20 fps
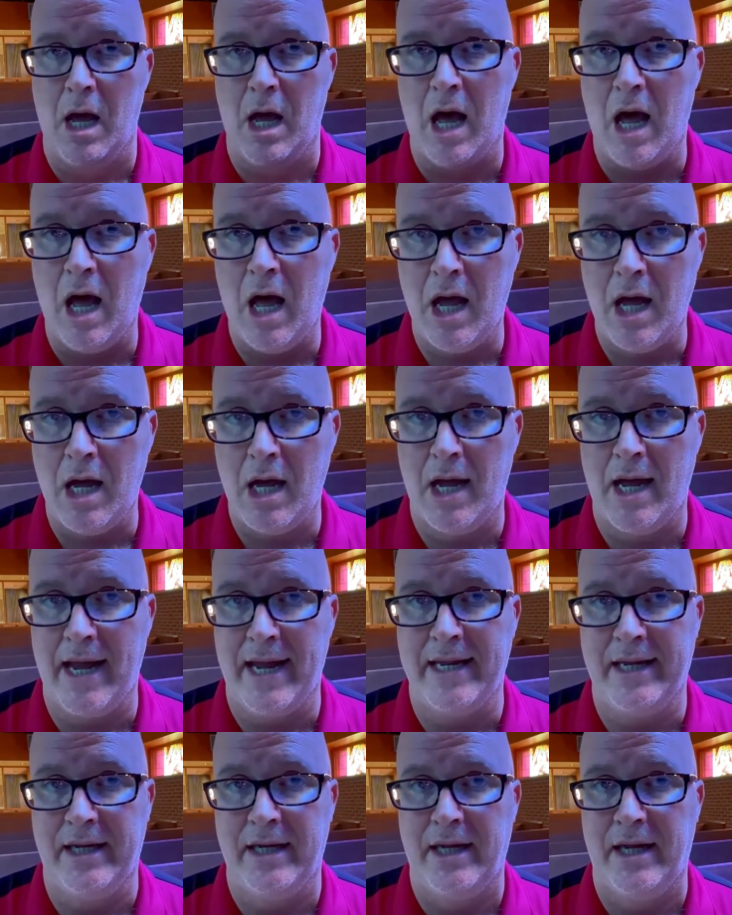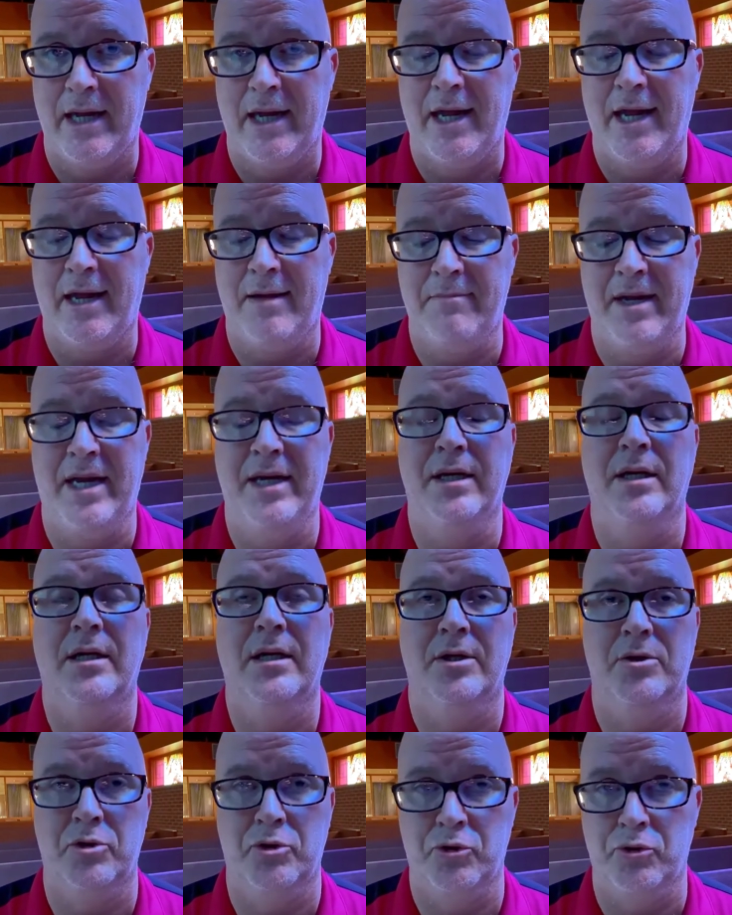I am in
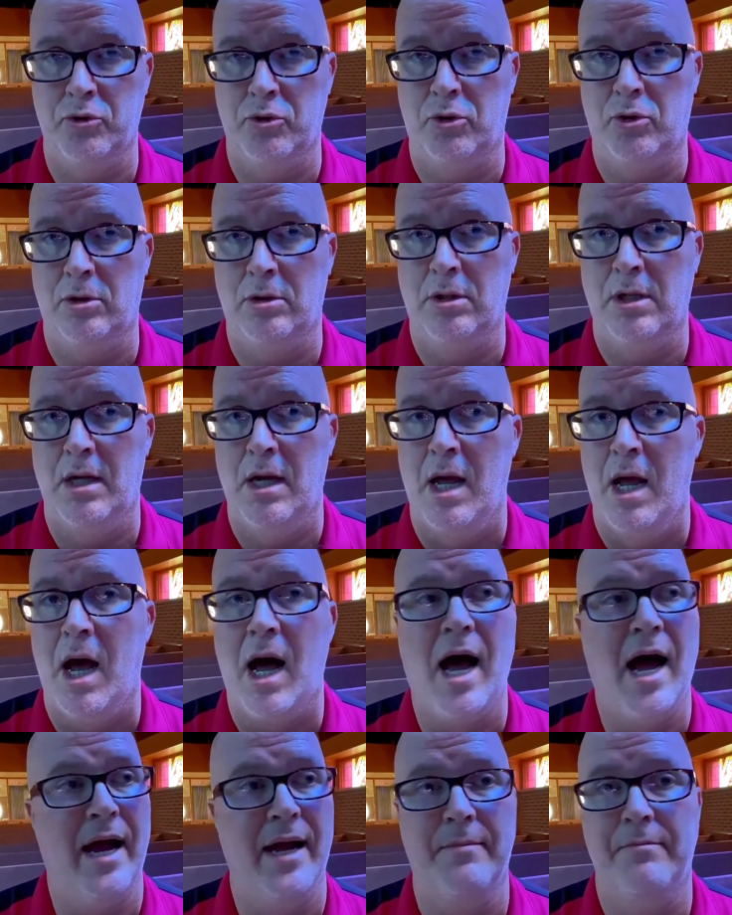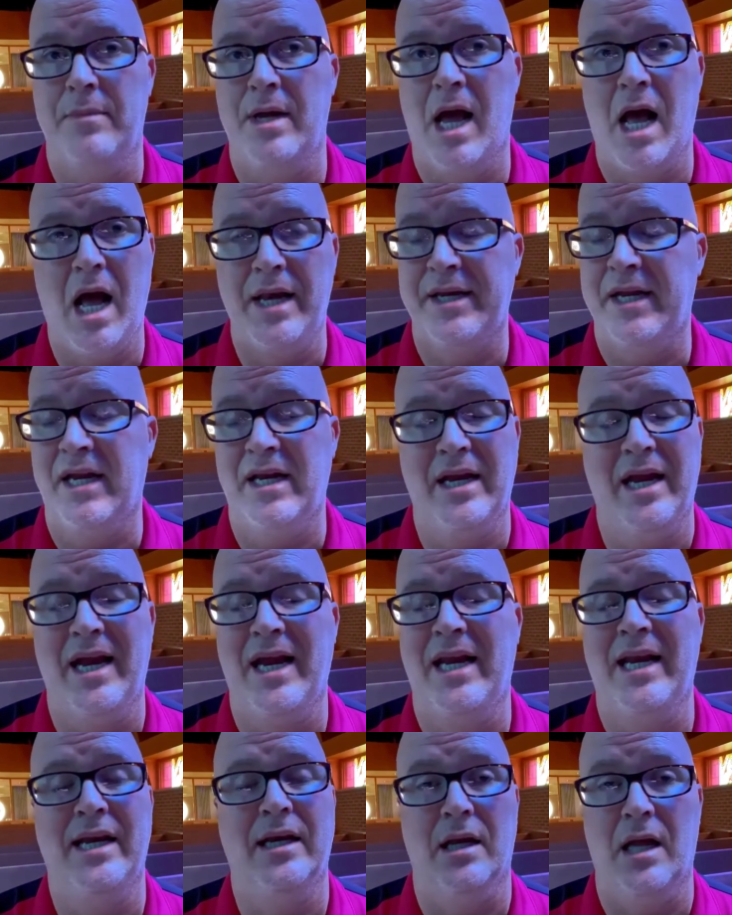control. I am not in
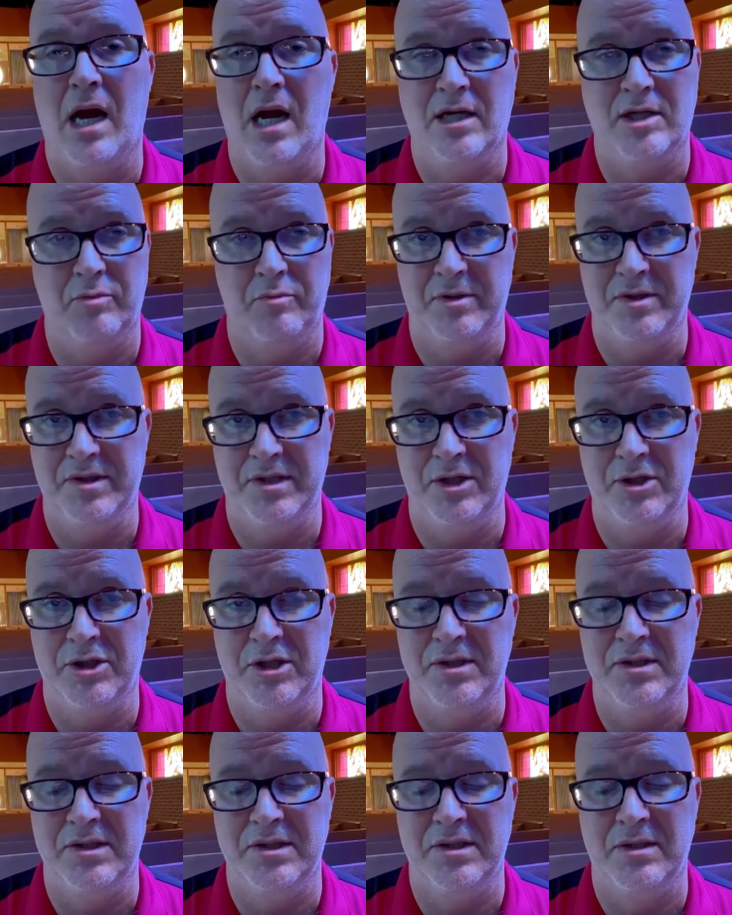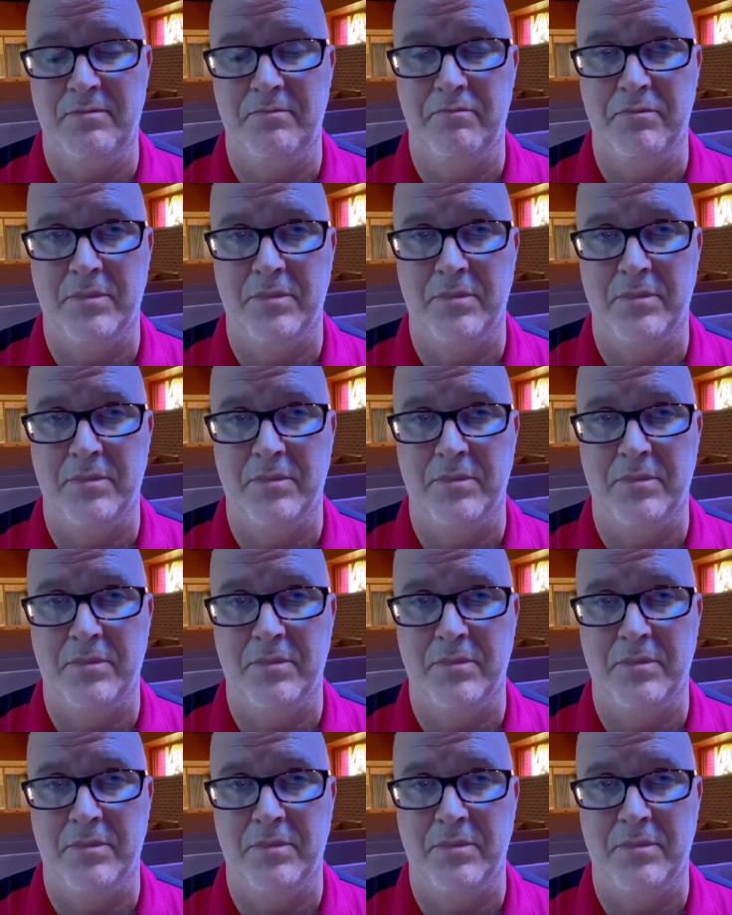any locked positions.